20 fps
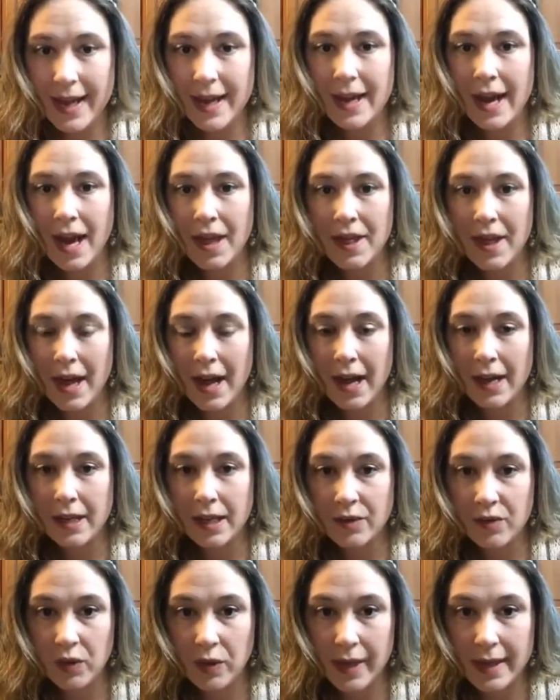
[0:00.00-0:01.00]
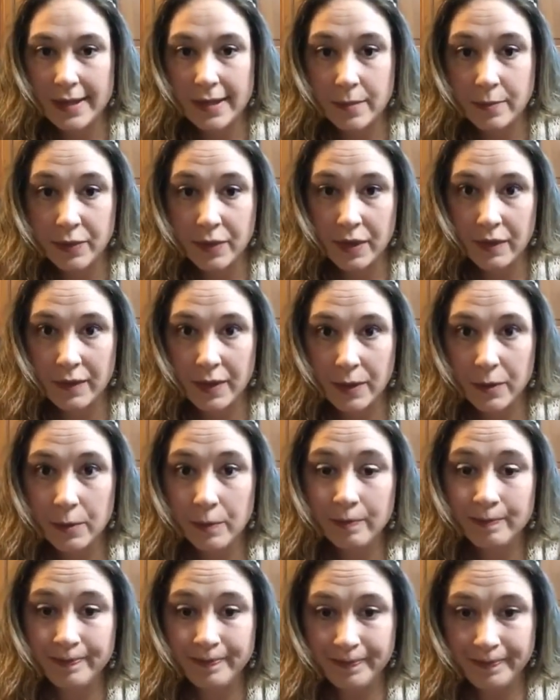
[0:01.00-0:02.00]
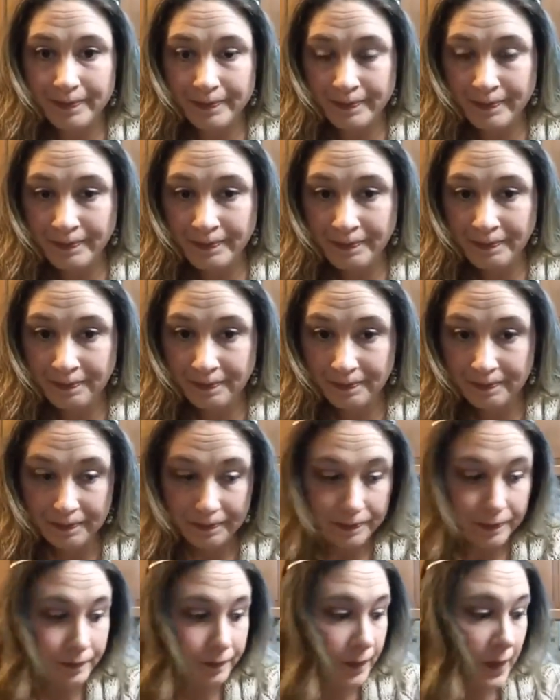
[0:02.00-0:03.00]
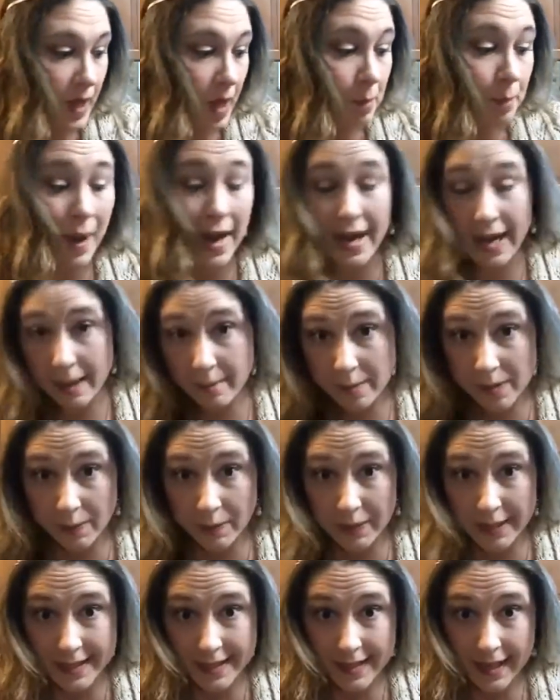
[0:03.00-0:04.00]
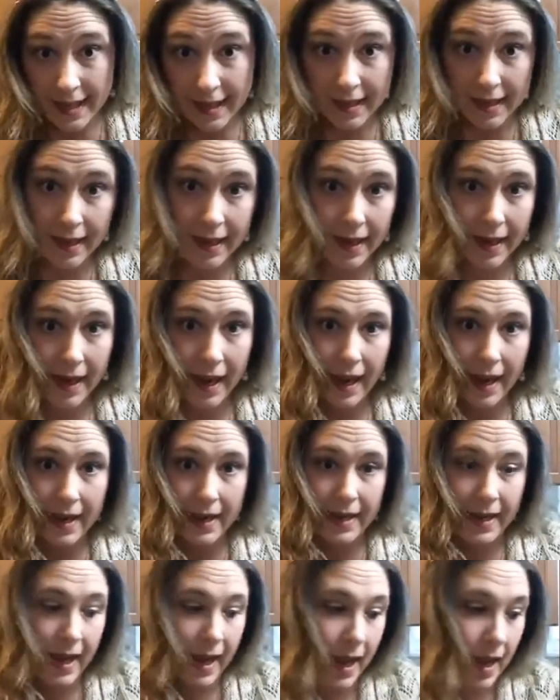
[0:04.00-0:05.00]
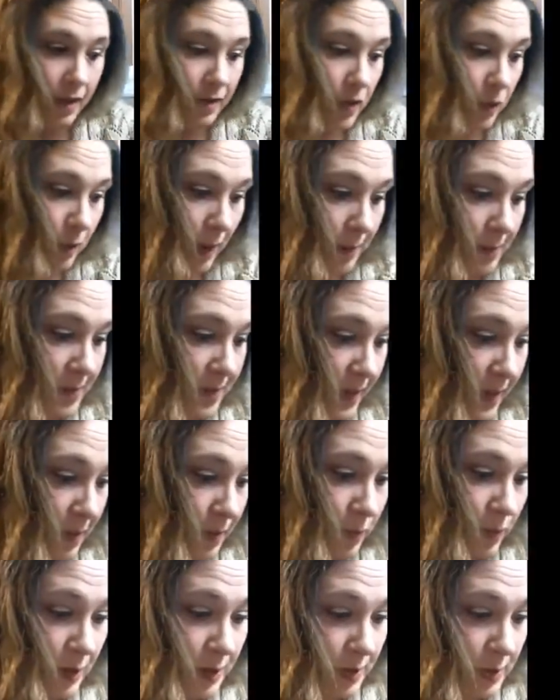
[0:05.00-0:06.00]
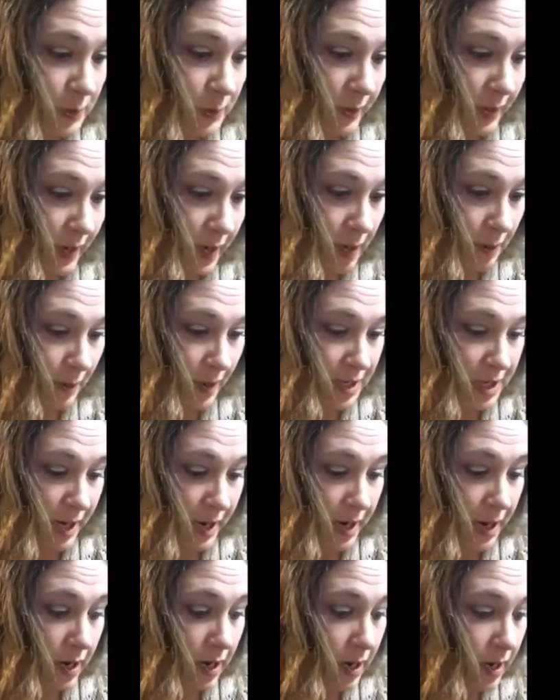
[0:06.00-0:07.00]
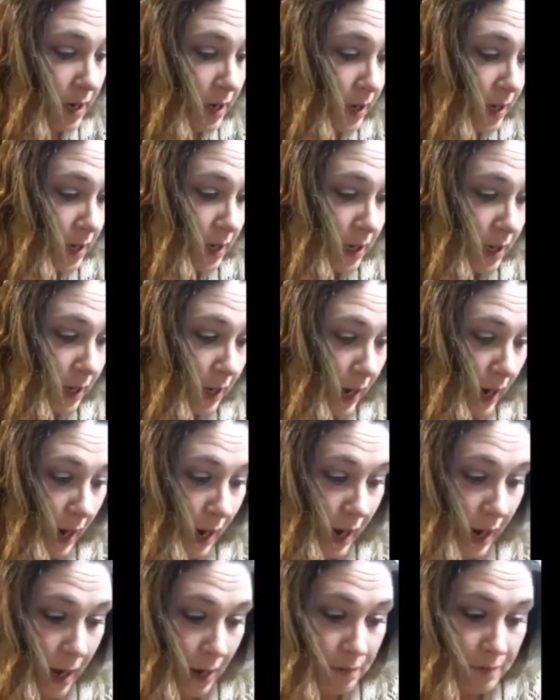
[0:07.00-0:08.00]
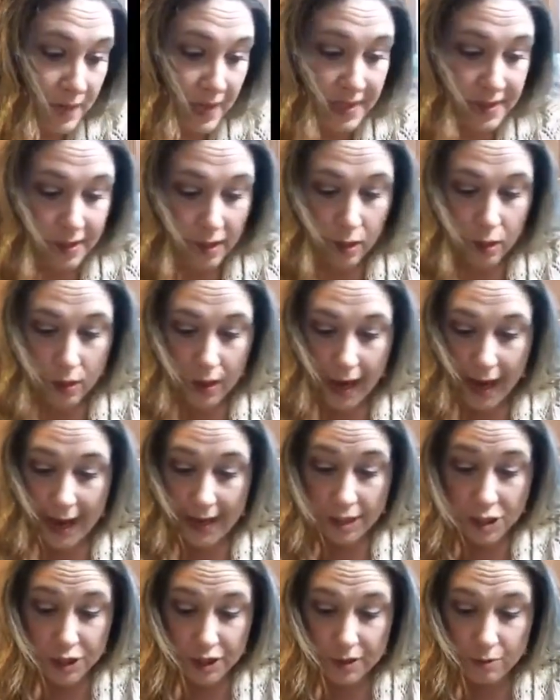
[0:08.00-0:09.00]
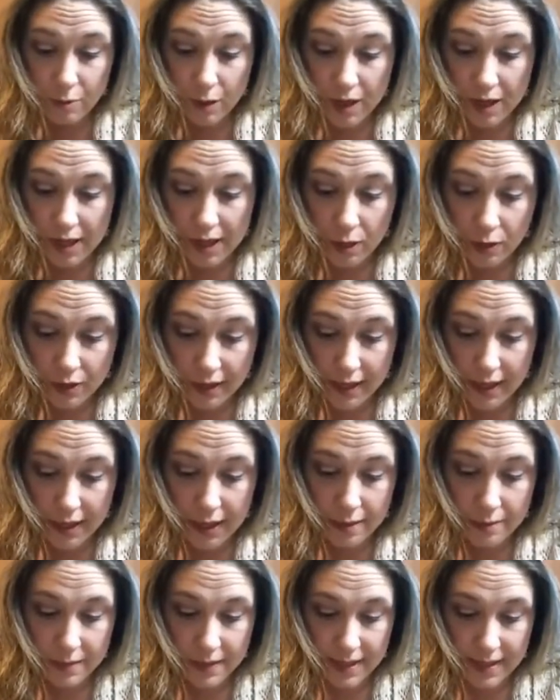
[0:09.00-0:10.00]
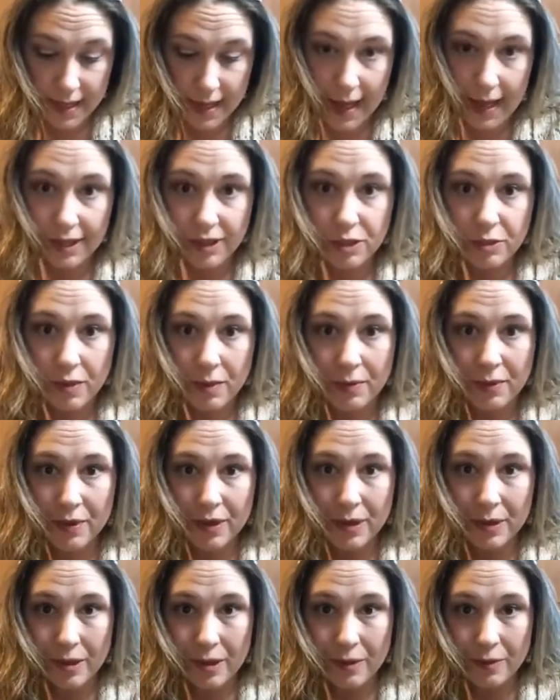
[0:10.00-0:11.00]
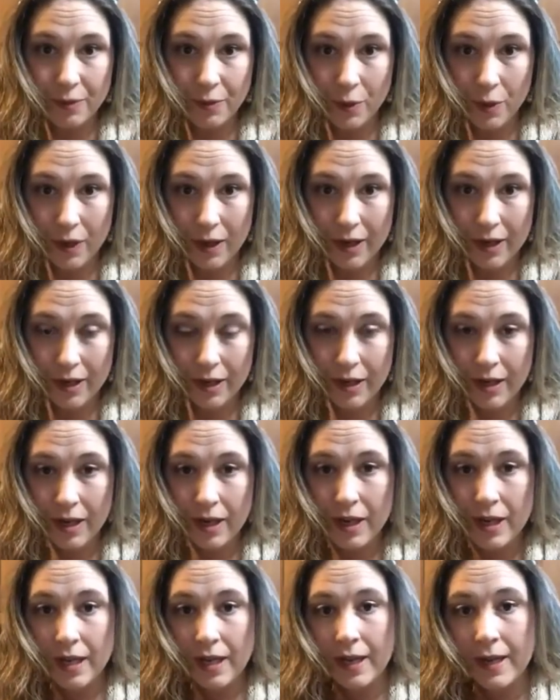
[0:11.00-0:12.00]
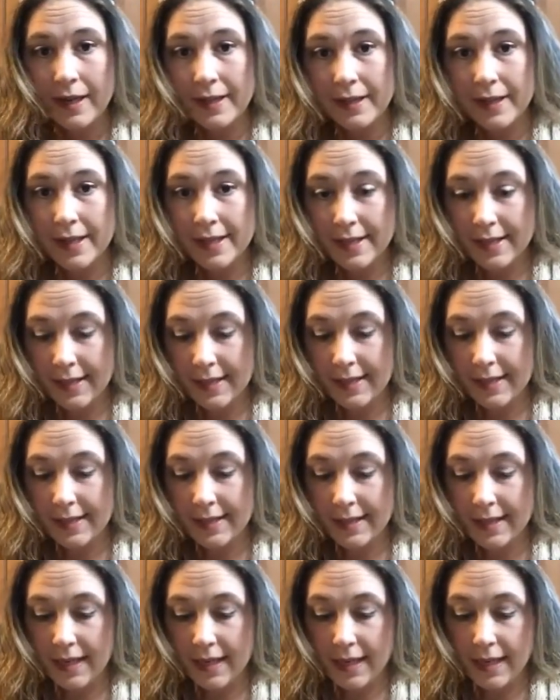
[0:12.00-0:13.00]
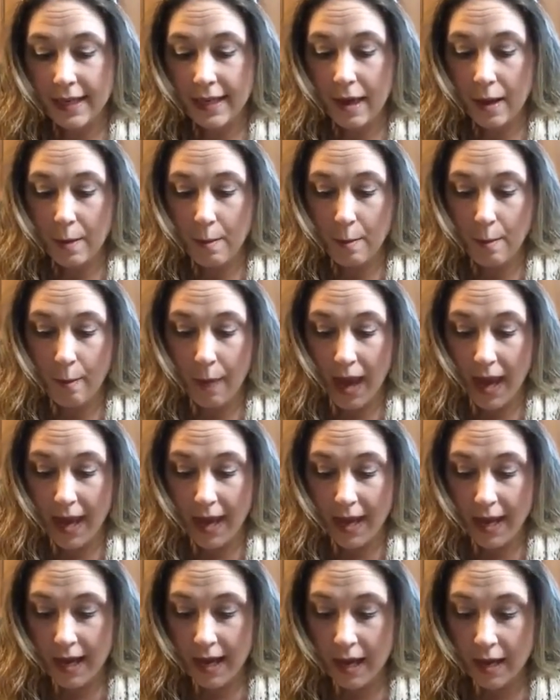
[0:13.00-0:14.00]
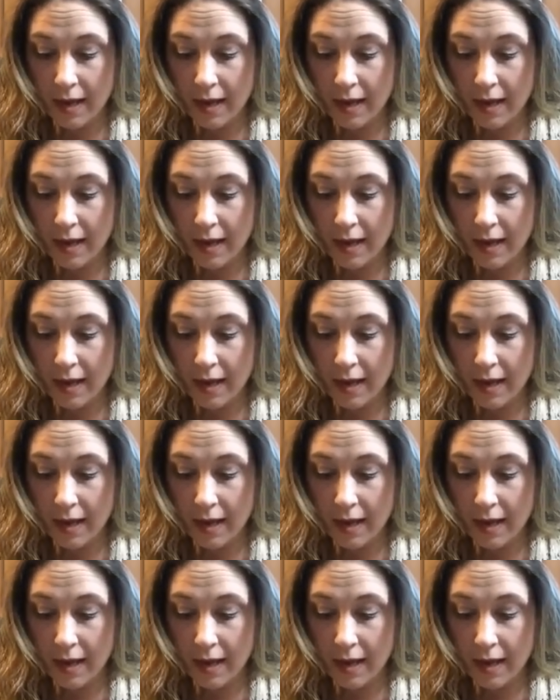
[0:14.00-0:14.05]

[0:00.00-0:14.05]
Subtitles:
and I thought I'd give you guys a preview. My name's Marissa. I have the website, Marissa's Bling on a Budget. These are actually one of the only items that I'll do a pre-order for. This is the May